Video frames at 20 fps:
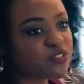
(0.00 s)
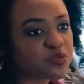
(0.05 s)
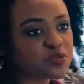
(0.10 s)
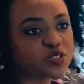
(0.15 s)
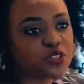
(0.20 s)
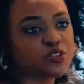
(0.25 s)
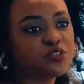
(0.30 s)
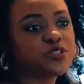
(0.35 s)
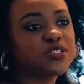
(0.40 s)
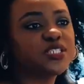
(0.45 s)
room,
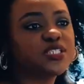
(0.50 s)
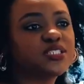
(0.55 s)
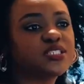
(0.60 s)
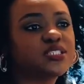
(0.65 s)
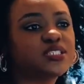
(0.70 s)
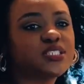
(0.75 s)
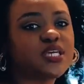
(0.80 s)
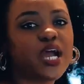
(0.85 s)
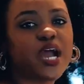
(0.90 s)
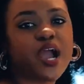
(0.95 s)
so it's
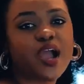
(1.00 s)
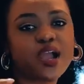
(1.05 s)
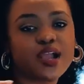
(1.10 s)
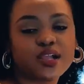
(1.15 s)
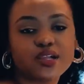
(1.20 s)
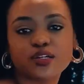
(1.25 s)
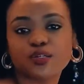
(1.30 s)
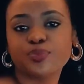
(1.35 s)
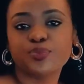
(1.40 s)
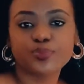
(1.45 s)

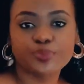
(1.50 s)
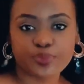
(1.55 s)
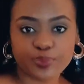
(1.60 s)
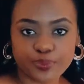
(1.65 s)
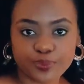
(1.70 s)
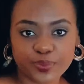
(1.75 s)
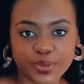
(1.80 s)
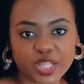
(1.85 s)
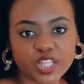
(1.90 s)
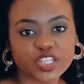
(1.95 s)
our
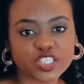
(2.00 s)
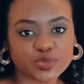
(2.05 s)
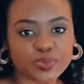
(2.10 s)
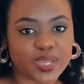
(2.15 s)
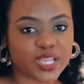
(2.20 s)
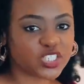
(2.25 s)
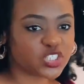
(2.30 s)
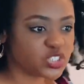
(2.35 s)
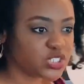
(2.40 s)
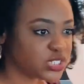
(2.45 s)
butler's
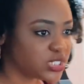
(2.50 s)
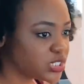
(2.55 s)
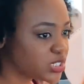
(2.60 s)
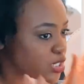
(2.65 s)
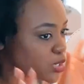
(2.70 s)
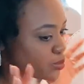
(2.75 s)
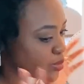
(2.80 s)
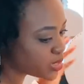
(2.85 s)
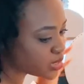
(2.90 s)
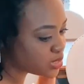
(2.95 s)
pantry,
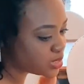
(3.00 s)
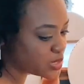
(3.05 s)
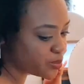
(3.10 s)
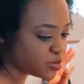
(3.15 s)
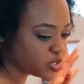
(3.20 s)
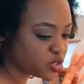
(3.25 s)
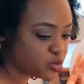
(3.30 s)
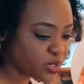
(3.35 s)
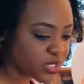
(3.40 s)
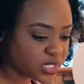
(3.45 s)
so it's in
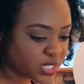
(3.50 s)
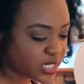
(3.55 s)
between the